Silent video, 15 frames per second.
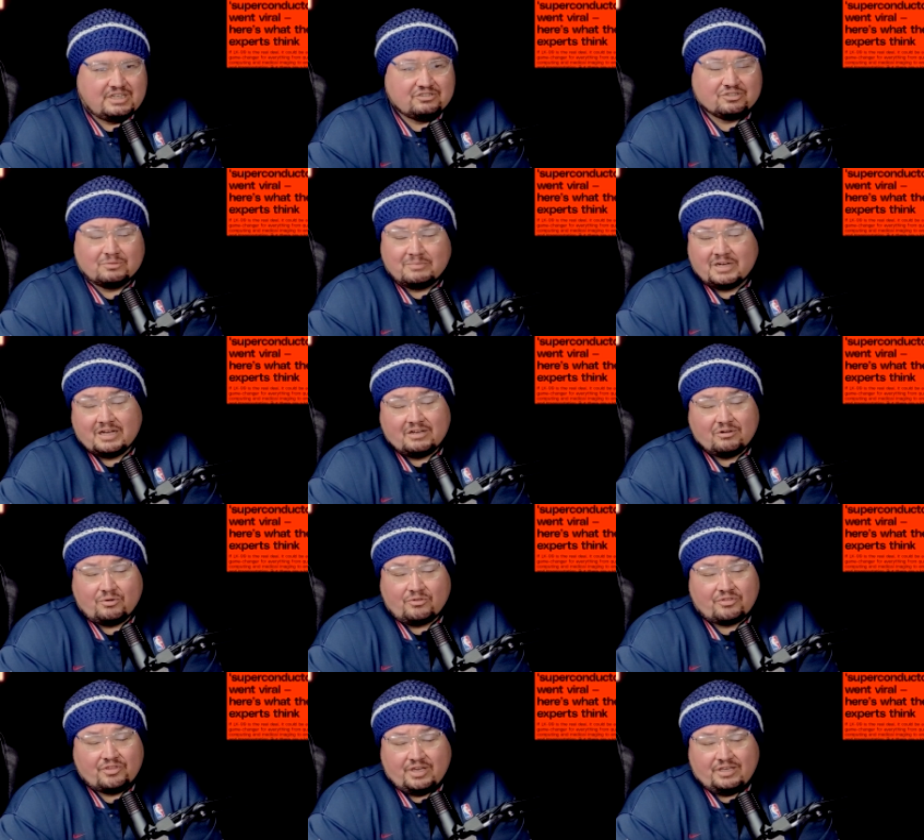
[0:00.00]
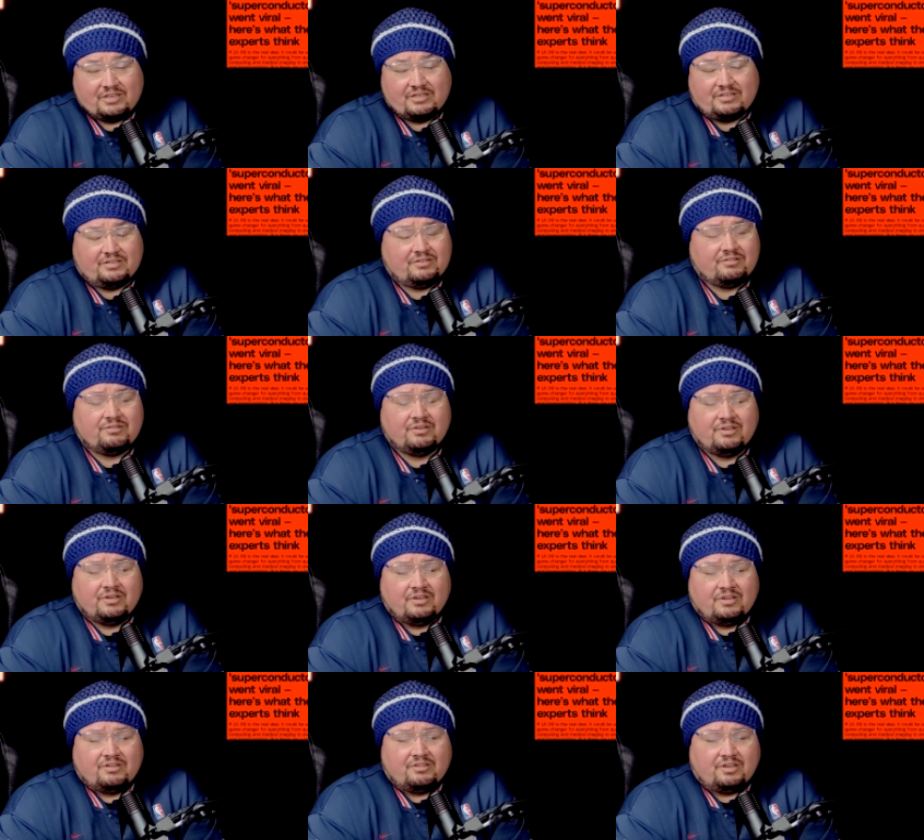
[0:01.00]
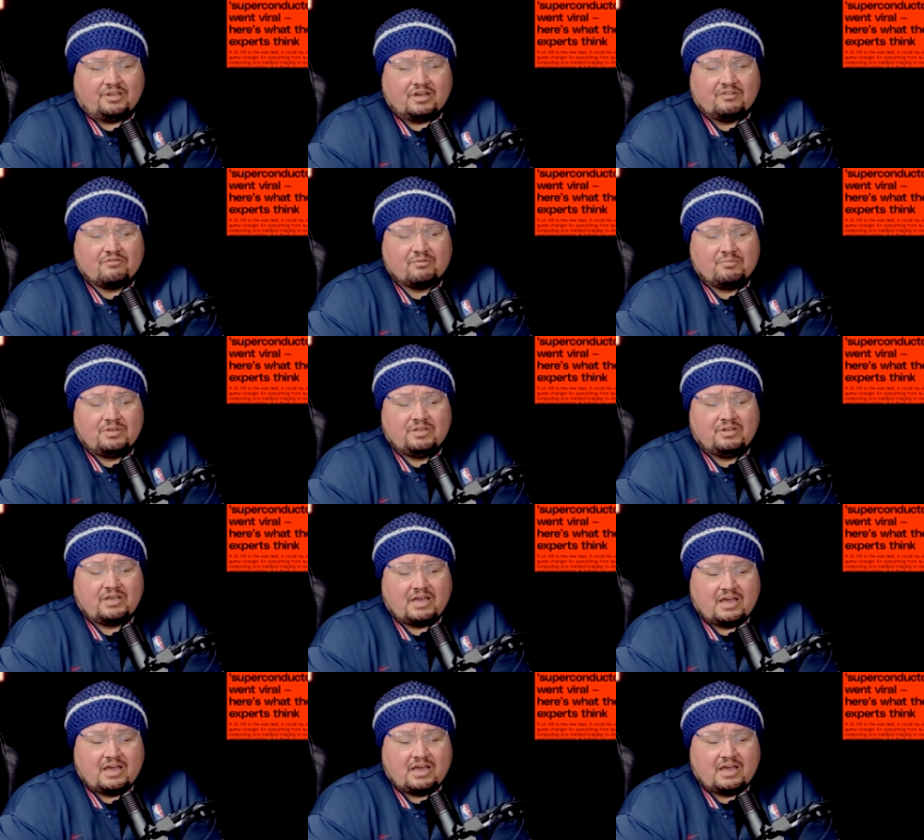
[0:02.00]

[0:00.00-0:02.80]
So my whole thinking is the government